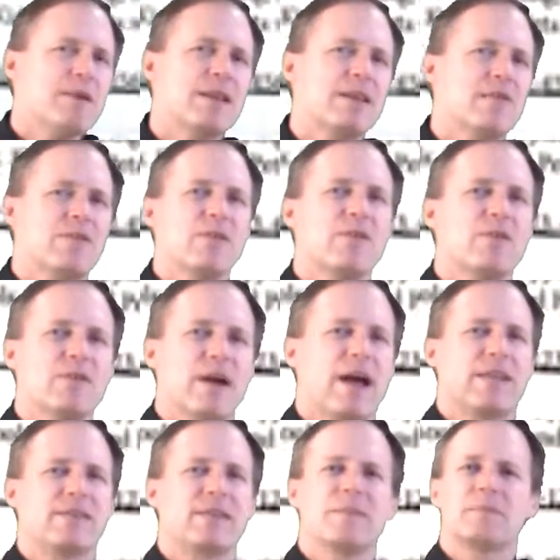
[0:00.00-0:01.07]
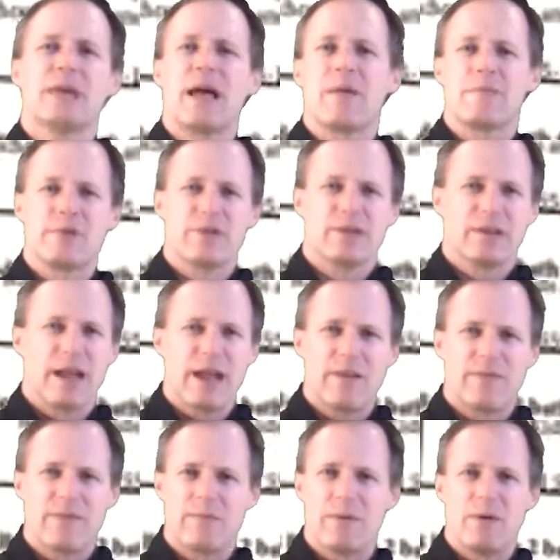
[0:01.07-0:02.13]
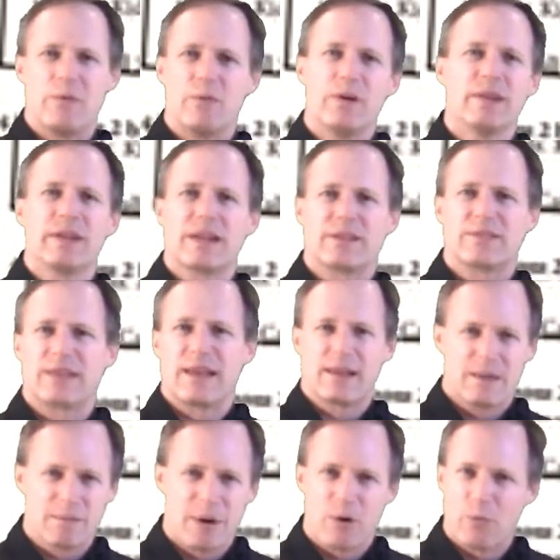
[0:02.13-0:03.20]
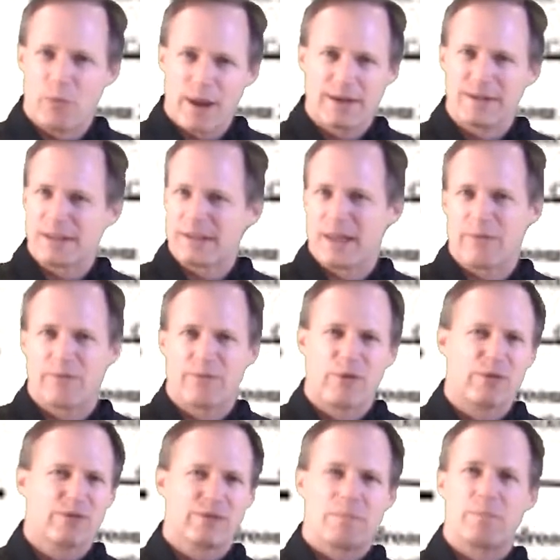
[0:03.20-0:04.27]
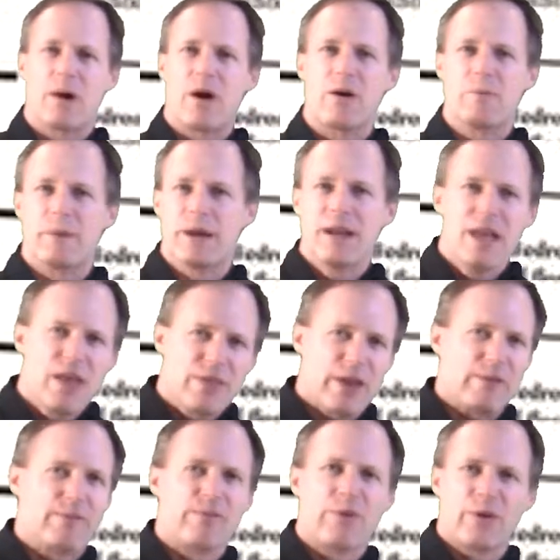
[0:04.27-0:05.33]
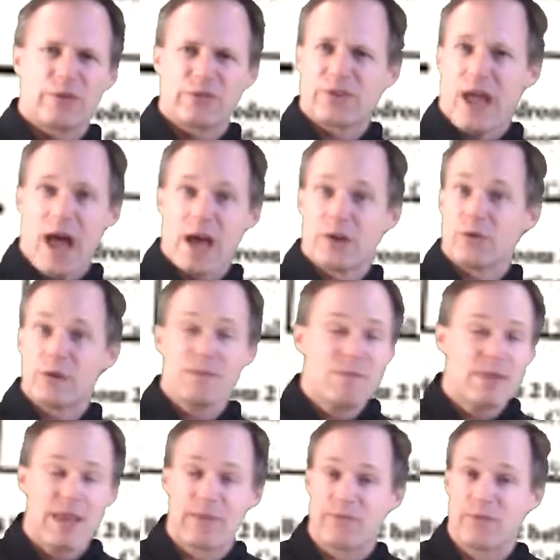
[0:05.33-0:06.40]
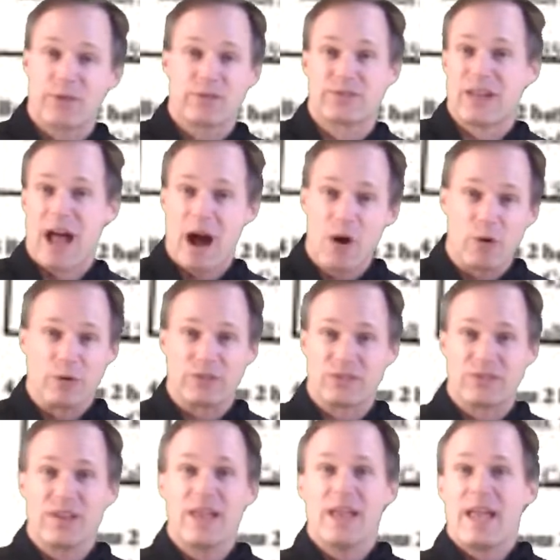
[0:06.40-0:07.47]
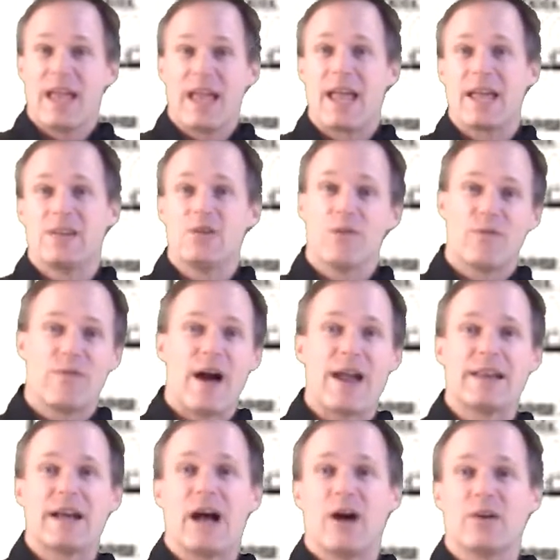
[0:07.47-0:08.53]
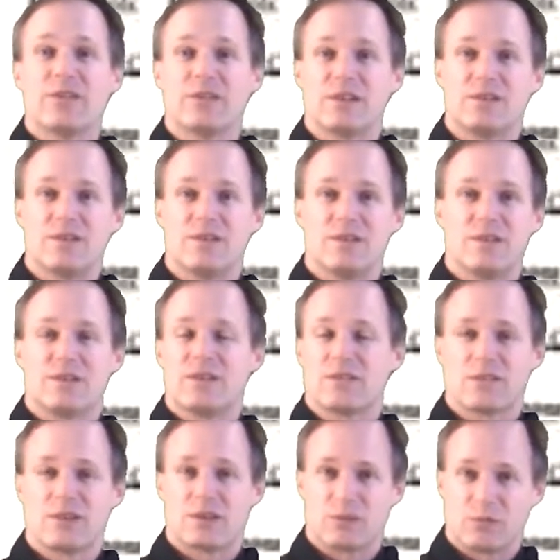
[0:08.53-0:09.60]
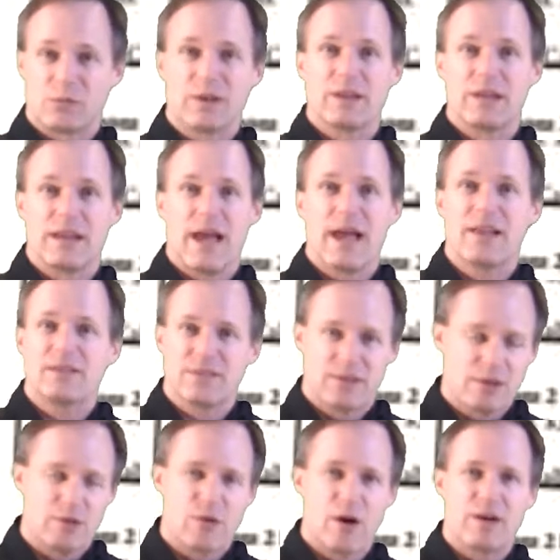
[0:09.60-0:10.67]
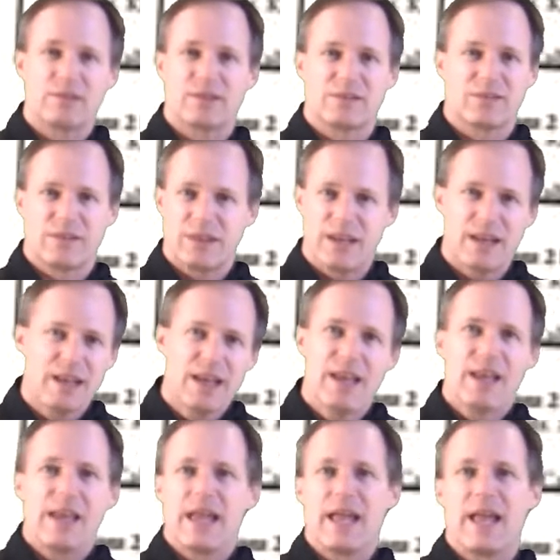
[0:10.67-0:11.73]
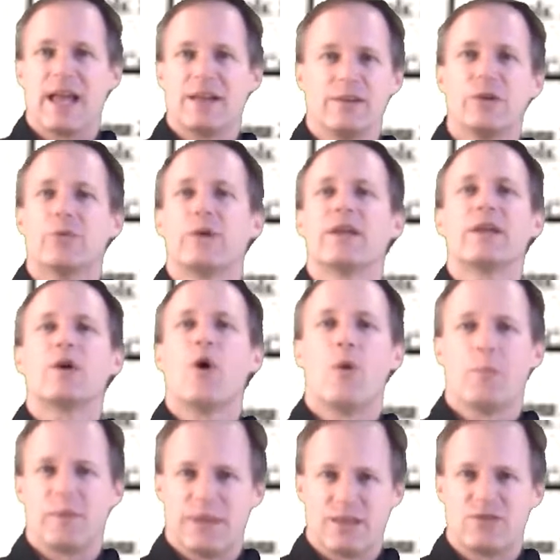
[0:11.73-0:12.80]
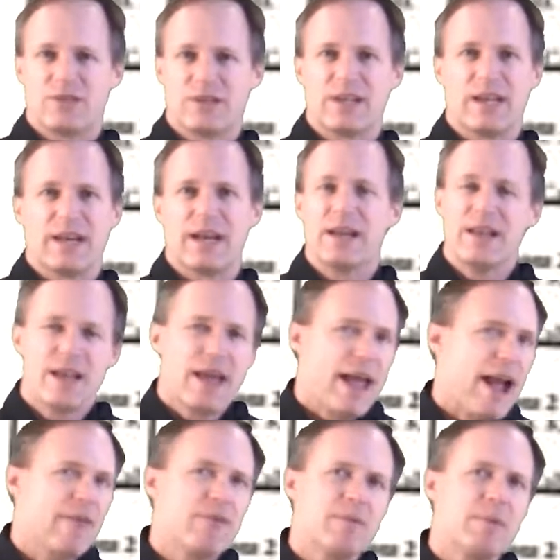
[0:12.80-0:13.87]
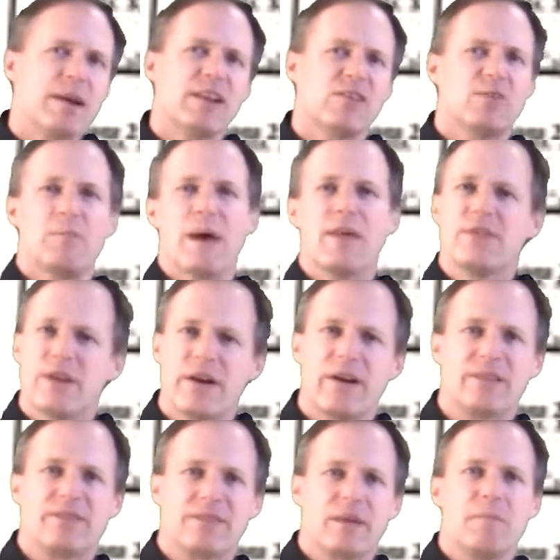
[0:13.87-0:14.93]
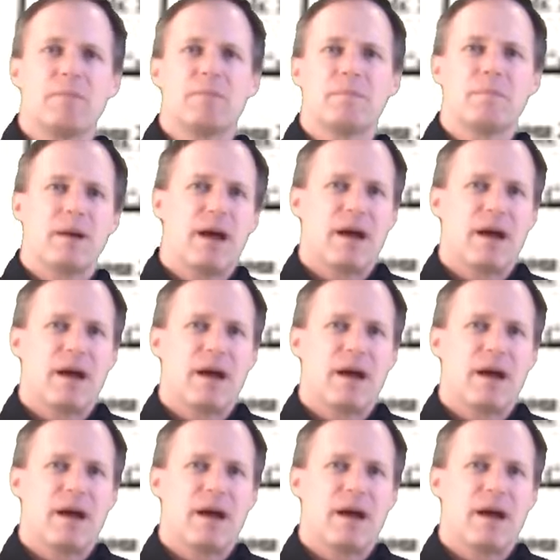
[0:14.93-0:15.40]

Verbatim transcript: many of you at some time in your life have been really excited about renting that first apartment, that first condo, even that first house? And you find a house that you just looks really nice, and you go out to see it, and you're really hoping that you get it. Everybody's been there at some